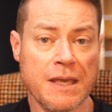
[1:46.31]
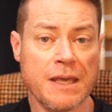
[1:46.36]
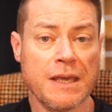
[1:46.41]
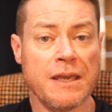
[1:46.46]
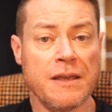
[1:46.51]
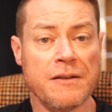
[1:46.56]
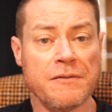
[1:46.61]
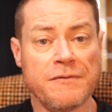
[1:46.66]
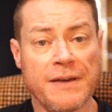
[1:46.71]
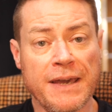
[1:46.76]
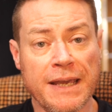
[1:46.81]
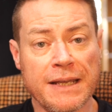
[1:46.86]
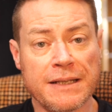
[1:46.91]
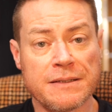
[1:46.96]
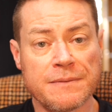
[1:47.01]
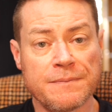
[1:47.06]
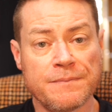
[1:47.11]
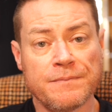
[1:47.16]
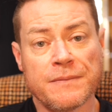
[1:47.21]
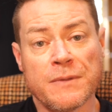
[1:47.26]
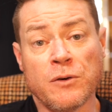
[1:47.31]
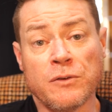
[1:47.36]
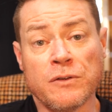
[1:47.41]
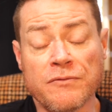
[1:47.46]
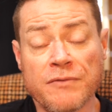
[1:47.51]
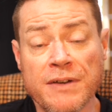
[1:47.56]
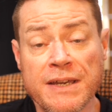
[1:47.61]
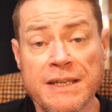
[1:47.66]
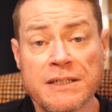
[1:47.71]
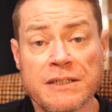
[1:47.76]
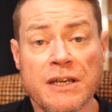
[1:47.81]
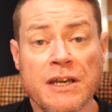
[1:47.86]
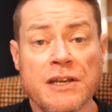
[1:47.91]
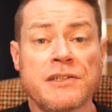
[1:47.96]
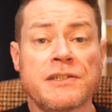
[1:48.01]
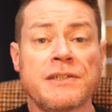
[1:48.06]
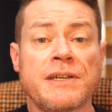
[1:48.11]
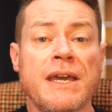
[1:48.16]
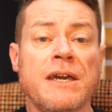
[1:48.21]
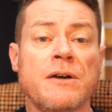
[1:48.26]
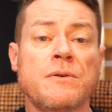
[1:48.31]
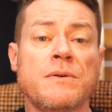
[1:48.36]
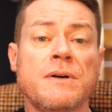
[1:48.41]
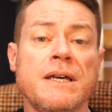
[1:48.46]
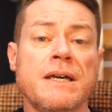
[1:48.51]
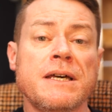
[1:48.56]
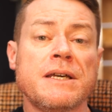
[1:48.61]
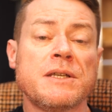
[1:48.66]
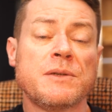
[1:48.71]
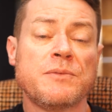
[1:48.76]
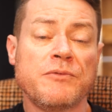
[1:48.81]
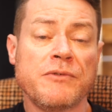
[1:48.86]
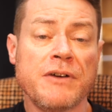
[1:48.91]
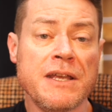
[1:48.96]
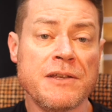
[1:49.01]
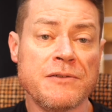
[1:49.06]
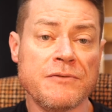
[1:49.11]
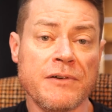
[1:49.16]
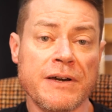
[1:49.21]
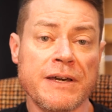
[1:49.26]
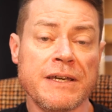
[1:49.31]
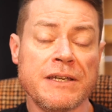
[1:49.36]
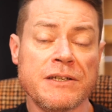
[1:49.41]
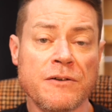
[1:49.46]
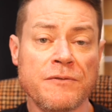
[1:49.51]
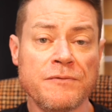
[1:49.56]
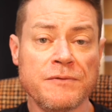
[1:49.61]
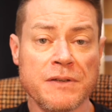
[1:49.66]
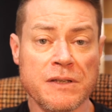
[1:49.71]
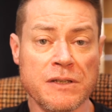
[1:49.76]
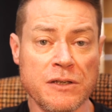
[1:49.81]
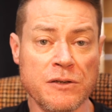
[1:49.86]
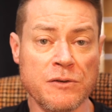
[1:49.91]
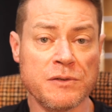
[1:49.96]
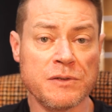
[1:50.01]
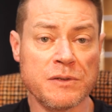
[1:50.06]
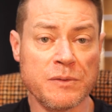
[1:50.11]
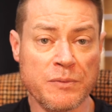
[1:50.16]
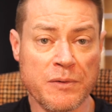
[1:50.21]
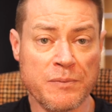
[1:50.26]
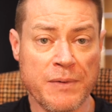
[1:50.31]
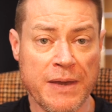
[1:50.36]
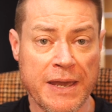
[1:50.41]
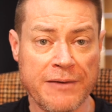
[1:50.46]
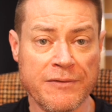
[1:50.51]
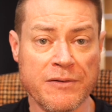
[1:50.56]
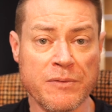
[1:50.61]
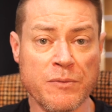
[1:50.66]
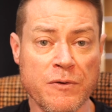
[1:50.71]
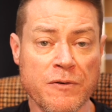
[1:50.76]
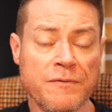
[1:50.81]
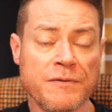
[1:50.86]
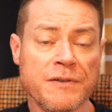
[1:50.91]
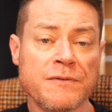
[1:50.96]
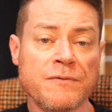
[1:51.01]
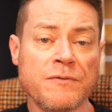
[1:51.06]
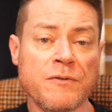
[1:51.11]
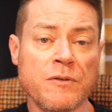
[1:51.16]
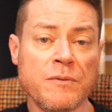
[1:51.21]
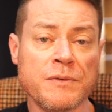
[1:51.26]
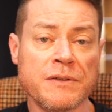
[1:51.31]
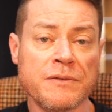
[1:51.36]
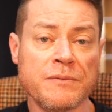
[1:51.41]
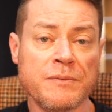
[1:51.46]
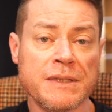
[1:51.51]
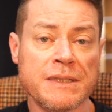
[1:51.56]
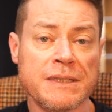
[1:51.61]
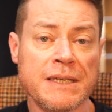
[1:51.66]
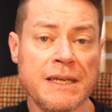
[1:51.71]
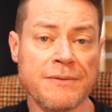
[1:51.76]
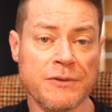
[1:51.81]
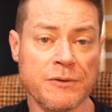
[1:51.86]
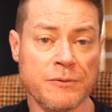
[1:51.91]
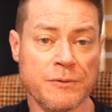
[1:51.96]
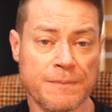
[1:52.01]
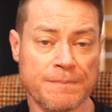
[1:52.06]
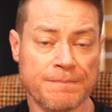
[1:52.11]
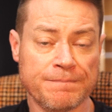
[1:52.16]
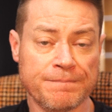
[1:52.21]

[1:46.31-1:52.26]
In fact, on a research scale, spray drying is often used to prepare amorphous forms of materials.